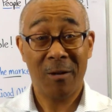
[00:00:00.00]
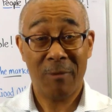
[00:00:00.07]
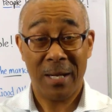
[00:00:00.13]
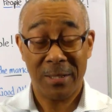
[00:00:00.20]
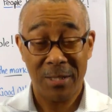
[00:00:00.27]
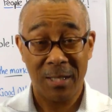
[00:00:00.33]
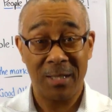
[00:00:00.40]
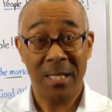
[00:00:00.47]

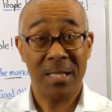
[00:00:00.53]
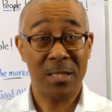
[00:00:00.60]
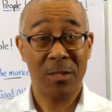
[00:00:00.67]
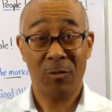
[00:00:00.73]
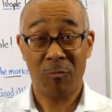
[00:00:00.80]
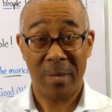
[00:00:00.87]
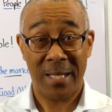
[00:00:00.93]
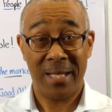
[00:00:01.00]
right, to
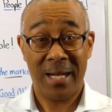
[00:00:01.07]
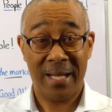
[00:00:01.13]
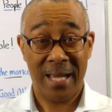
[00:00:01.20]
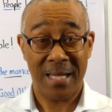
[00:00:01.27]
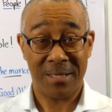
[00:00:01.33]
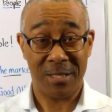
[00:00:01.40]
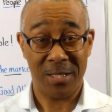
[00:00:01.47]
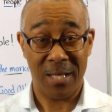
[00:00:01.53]
listen to what my dad
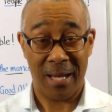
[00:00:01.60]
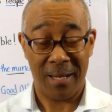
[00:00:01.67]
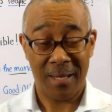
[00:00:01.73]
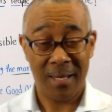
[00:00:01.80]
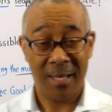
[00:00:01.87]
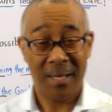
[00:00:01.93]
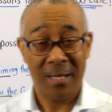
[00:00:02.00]
has to say.